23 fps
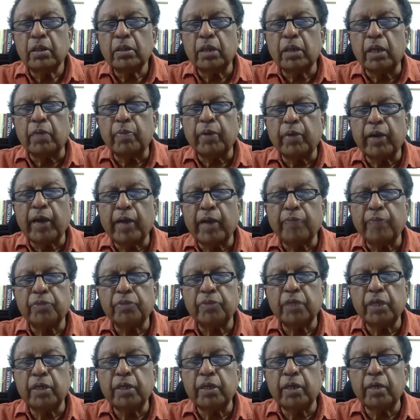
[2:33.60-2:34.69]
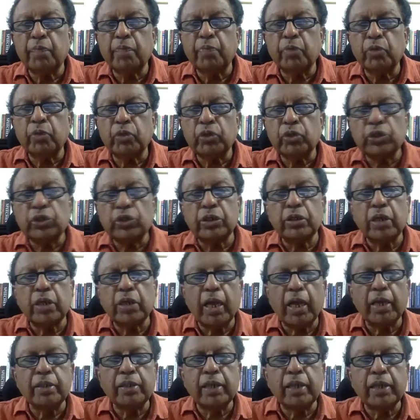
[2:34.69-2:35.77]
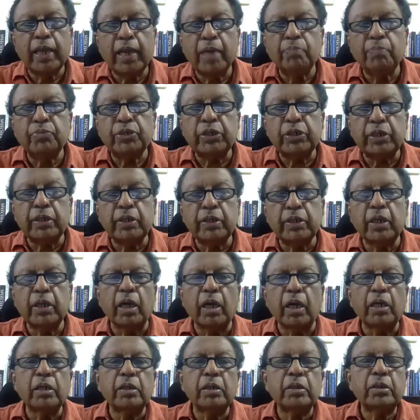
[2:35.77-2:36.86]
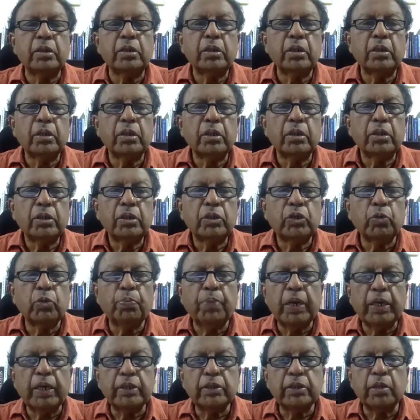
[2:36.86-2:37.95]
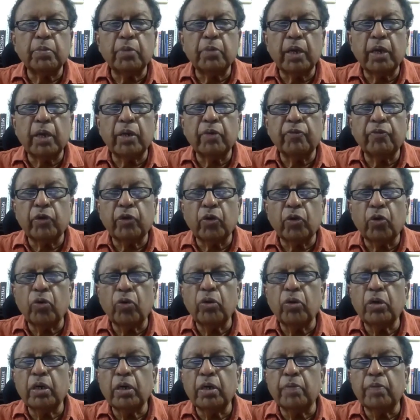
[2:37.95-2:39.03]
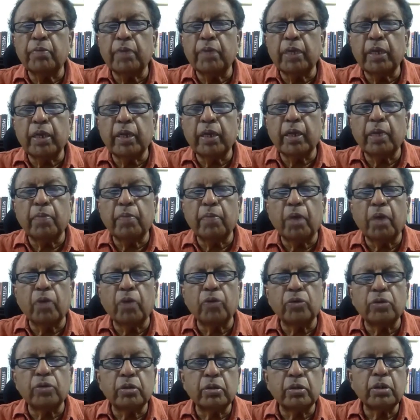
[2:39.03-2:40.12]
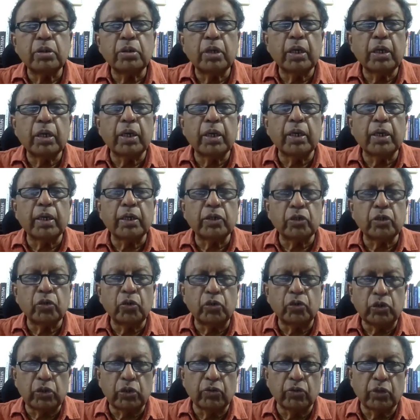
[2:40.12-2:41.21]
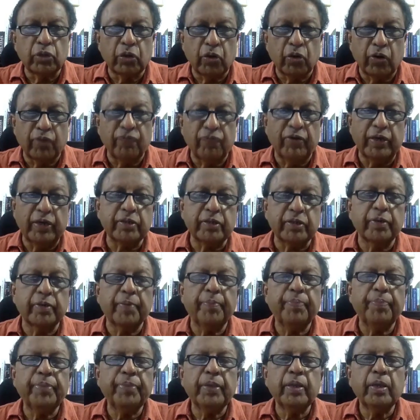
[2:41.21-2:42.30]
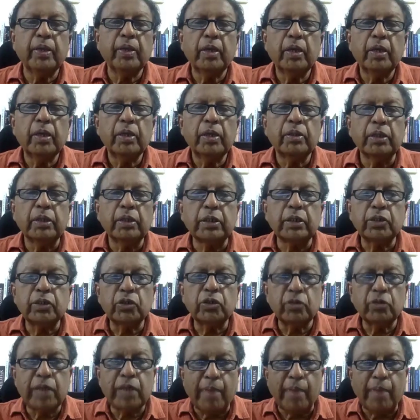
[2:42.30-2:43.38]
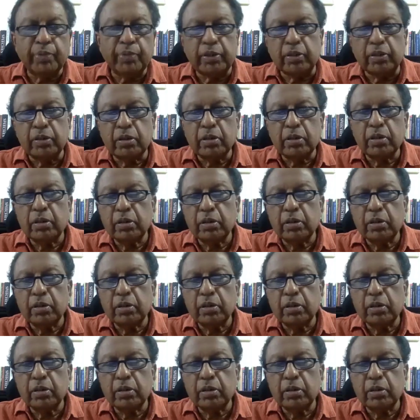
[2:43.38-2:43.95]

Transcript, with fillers: that perhaps the Indian position had helped India to play some kind of a role in bringing about a resolution of the conflict. This has not happened,